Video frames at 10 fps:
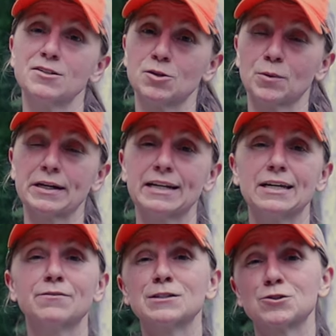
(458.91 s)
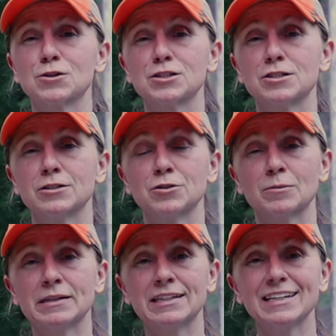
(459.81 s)
So we're going to give construction and
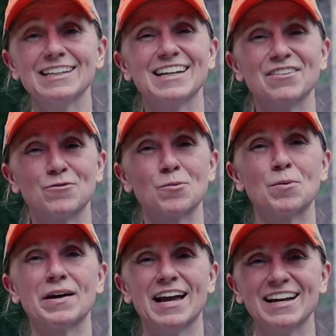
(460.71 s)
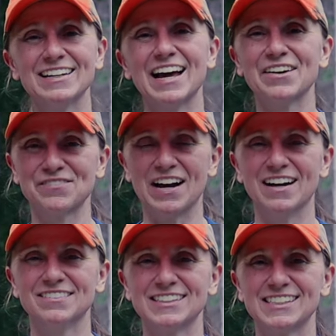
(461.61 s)
durability a four point eight out of five.